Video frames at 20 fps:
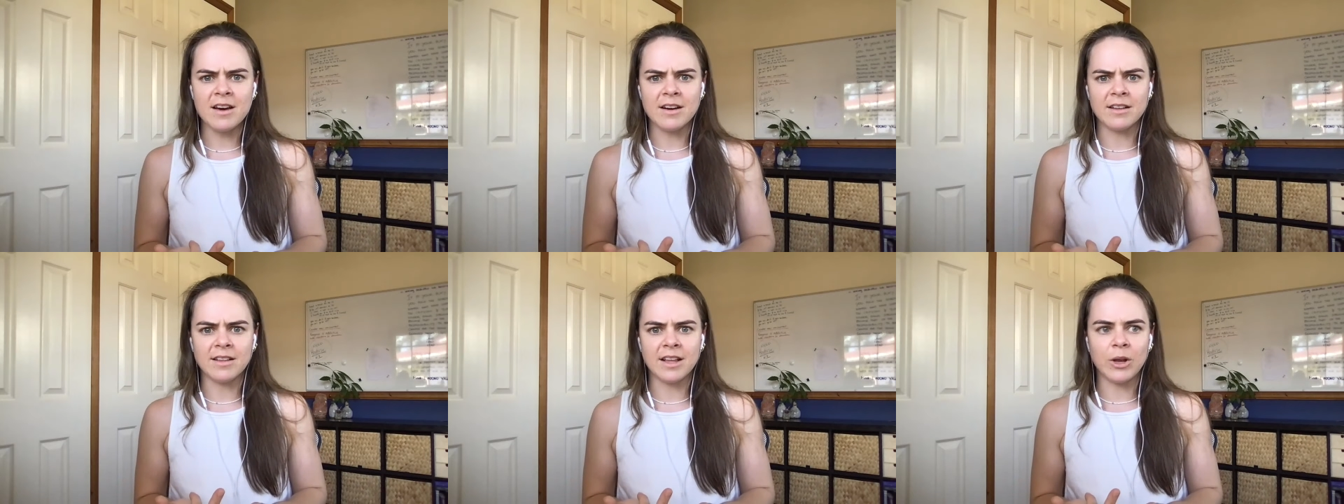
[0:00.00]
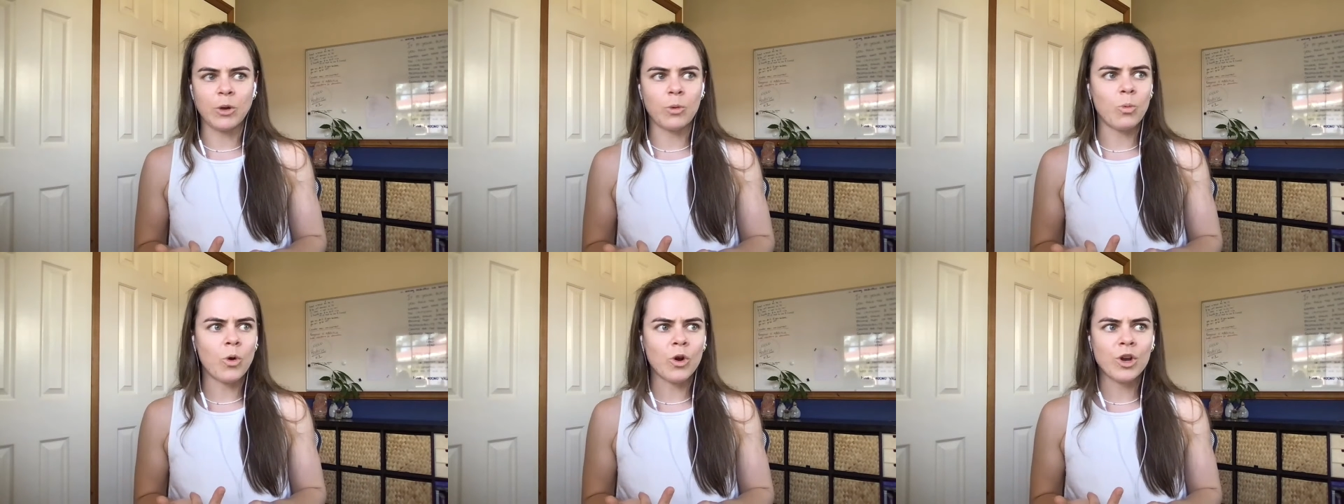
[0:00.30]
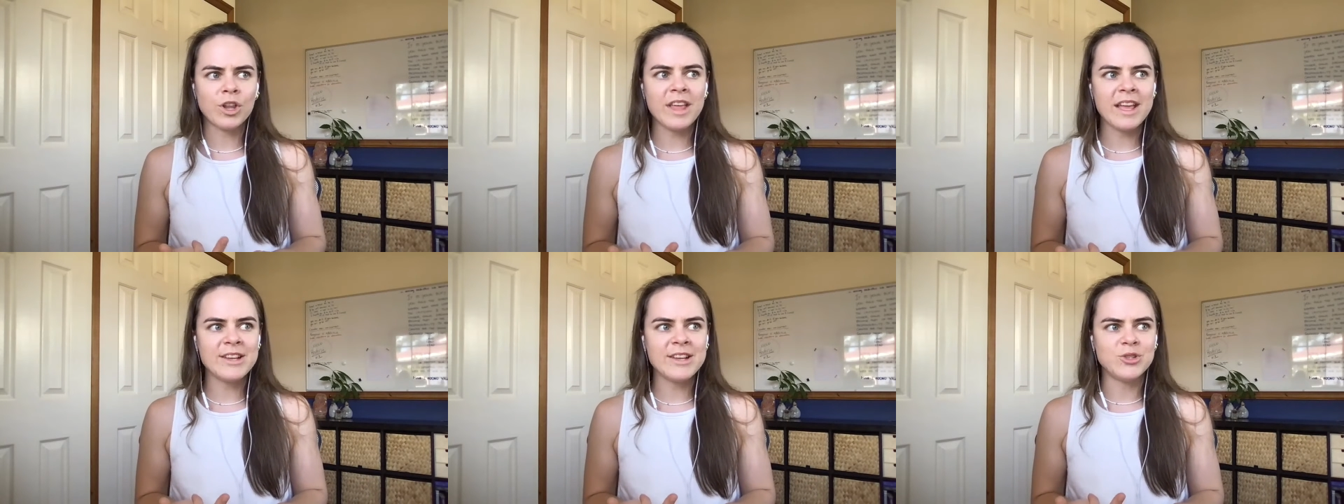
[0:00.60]
like what are
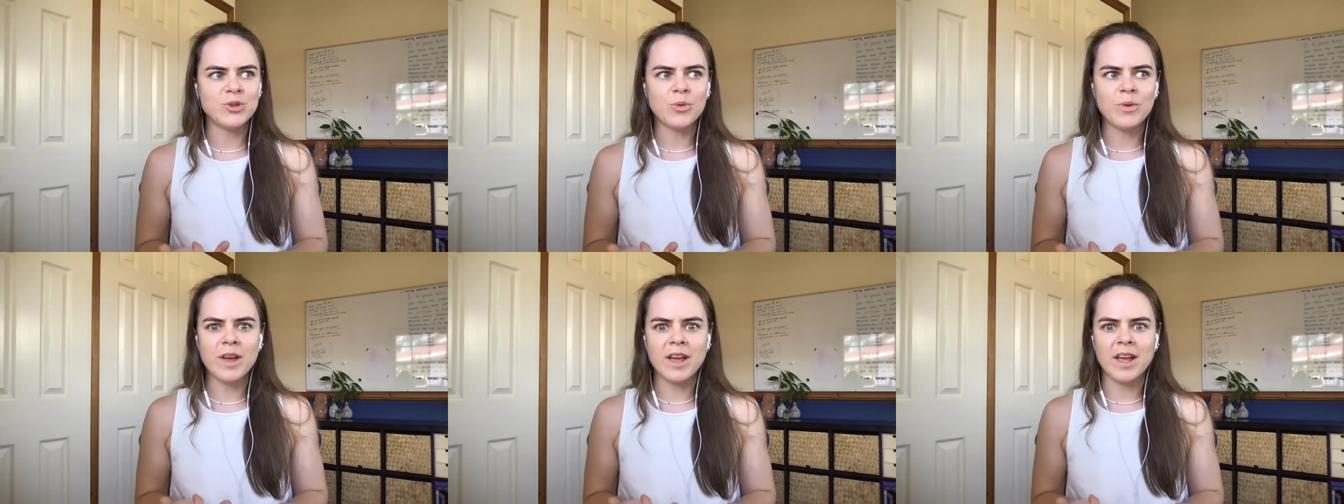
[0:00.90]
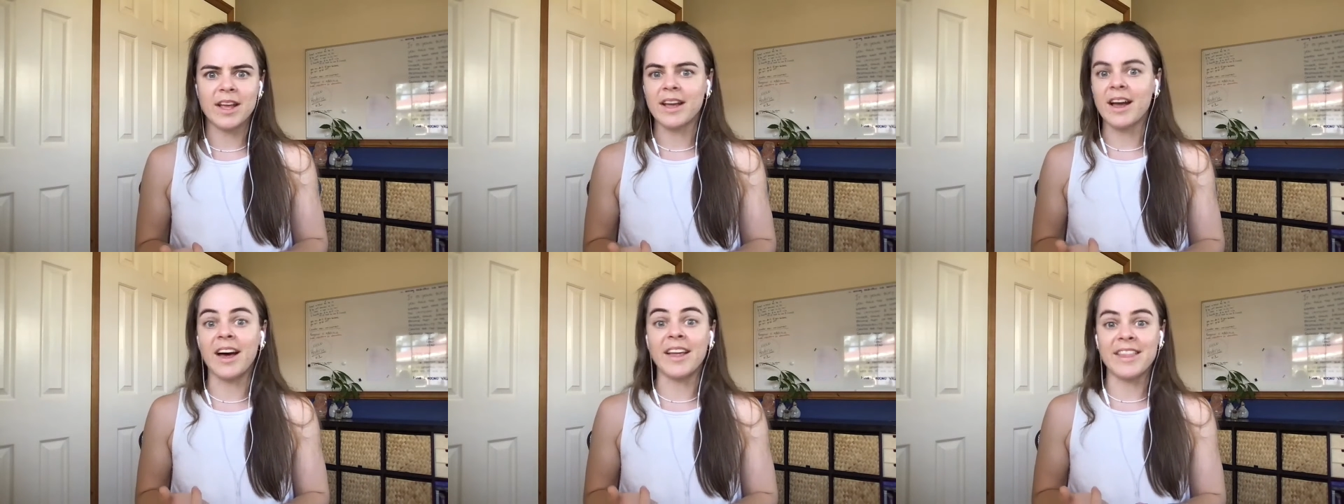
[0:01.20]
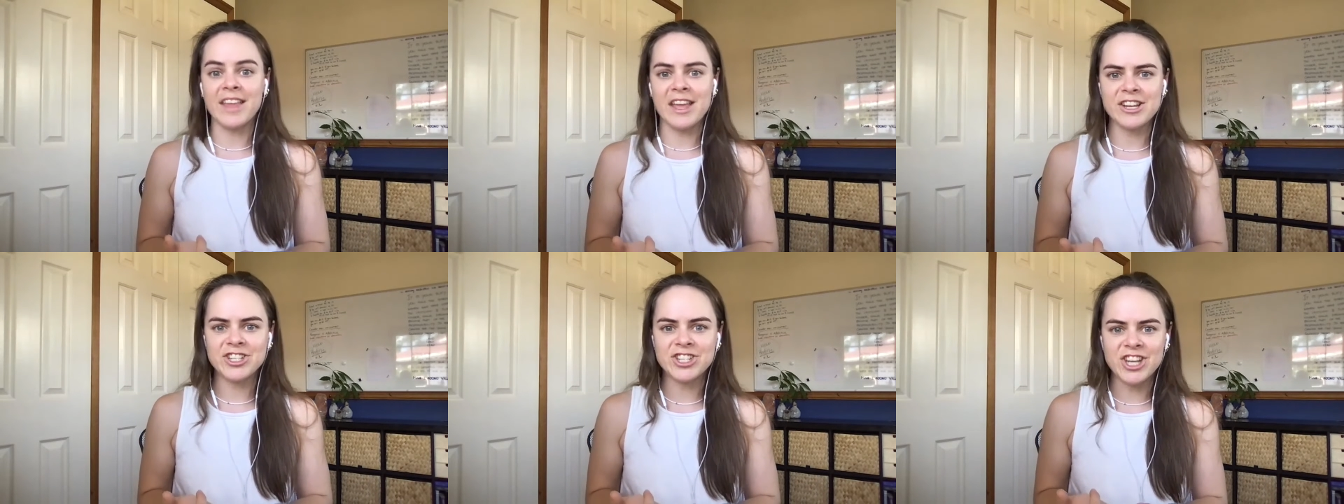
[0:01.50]
they doing are
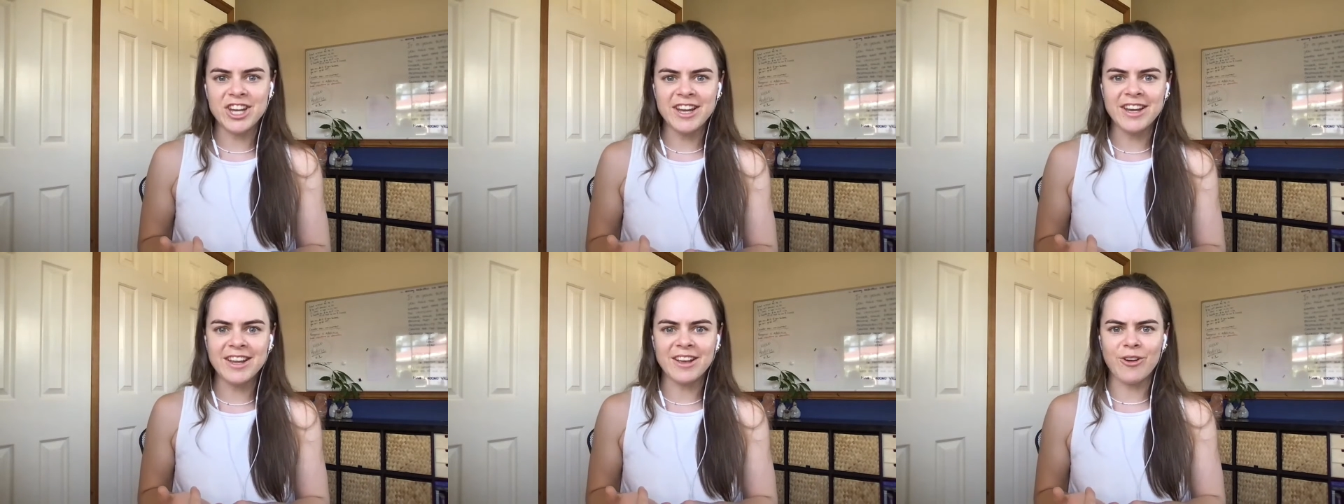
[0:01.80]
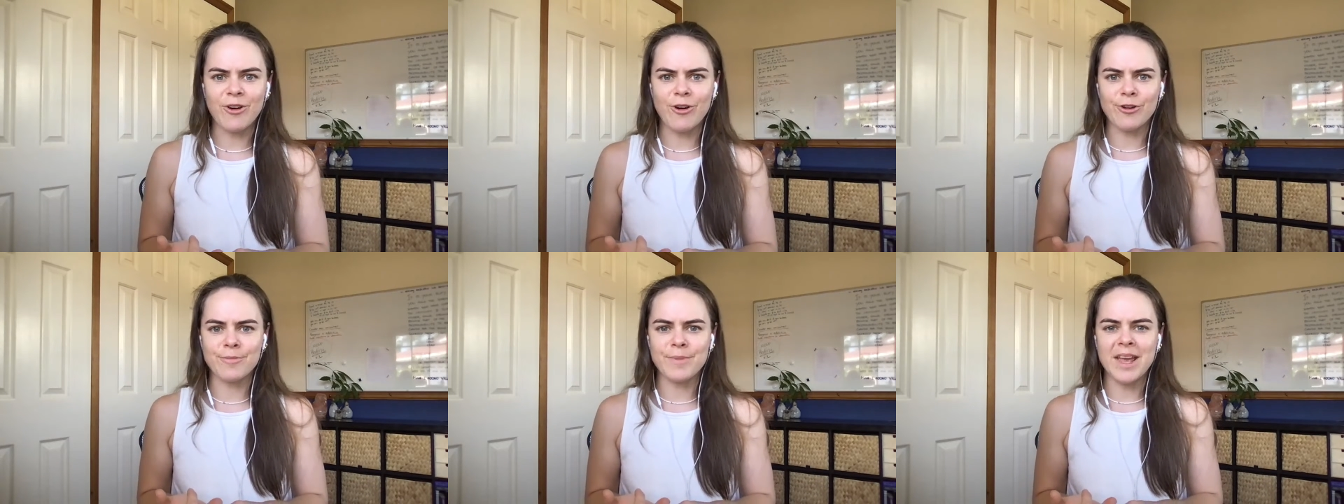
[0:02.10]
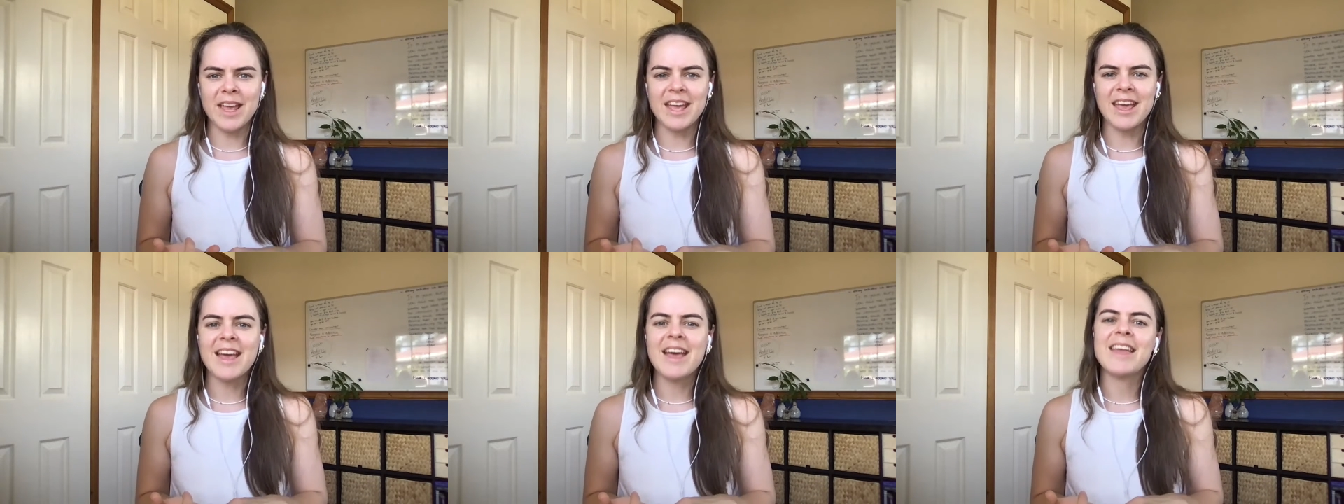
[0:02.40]
they cheating on
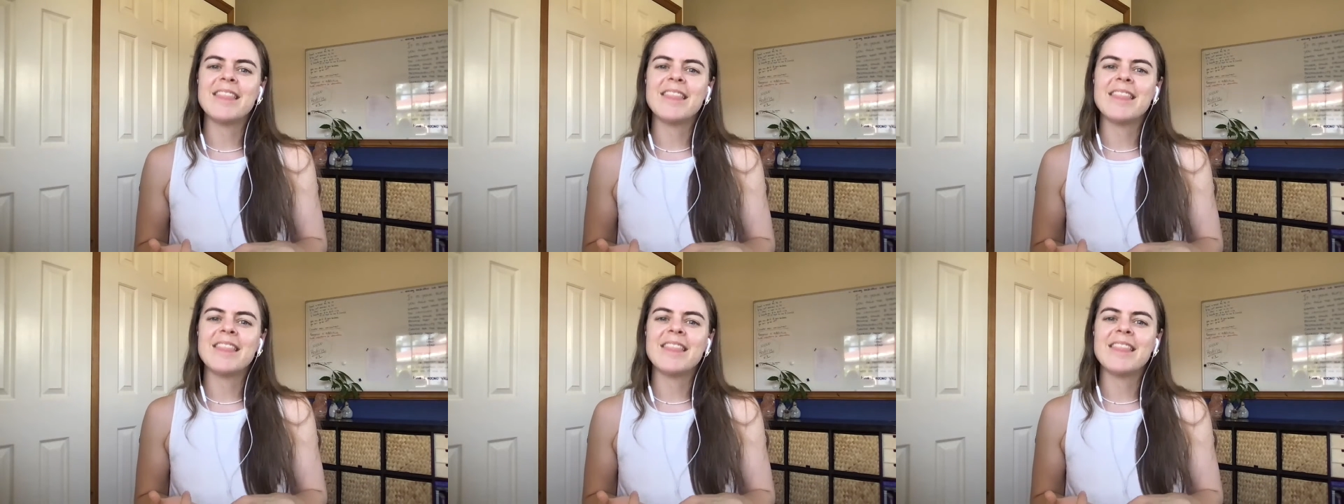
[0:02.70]
me